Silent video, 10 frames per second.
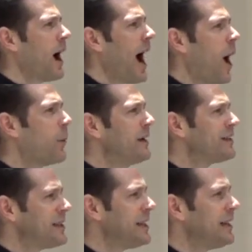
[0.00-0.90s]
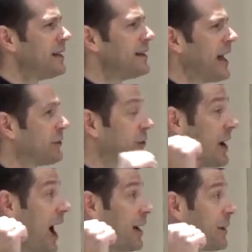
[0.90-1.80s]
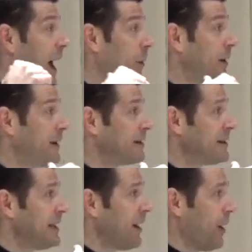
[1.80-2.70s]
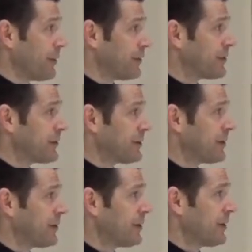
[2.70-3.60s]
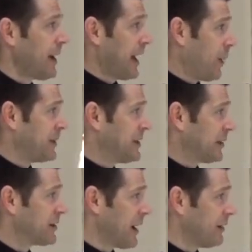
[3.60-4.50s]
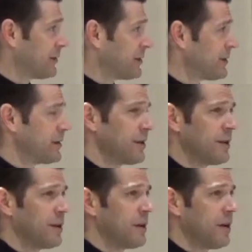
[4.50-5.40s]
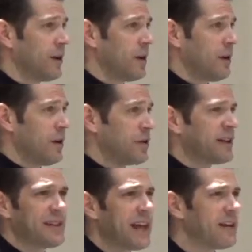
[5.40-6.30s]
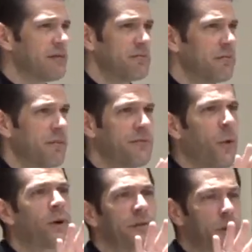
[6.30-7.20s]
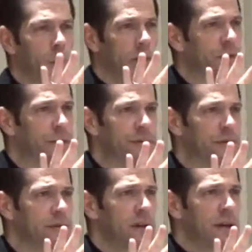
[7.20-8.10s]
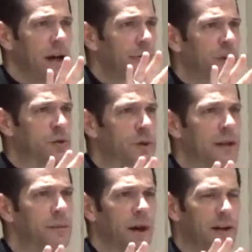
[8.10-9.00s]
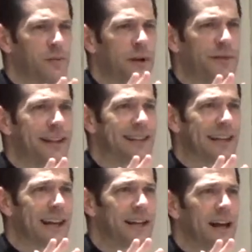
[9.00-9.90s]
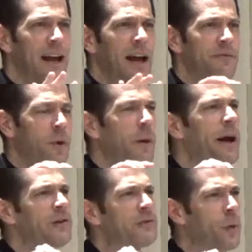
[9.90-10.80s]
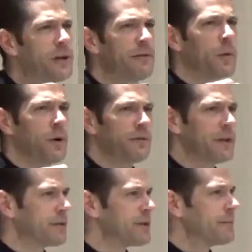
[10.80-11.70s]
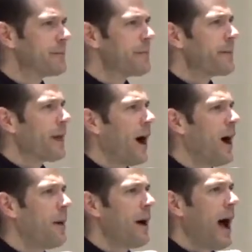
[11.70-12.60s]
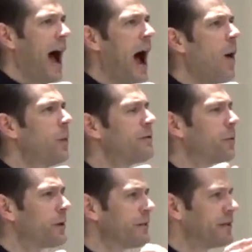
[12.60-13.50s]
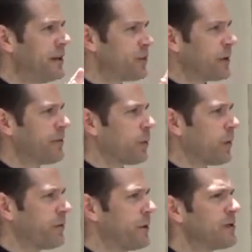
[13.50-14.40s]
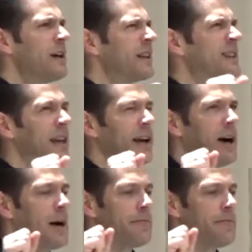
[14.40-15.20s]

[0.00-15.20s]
how we see, not just God, but how we see others. And how we see ourselves. So let's take 4 different worldviews. I'll do this really as briefly as I can. Imagine 4 different worldviews. How would these 4 different worldviews, let's say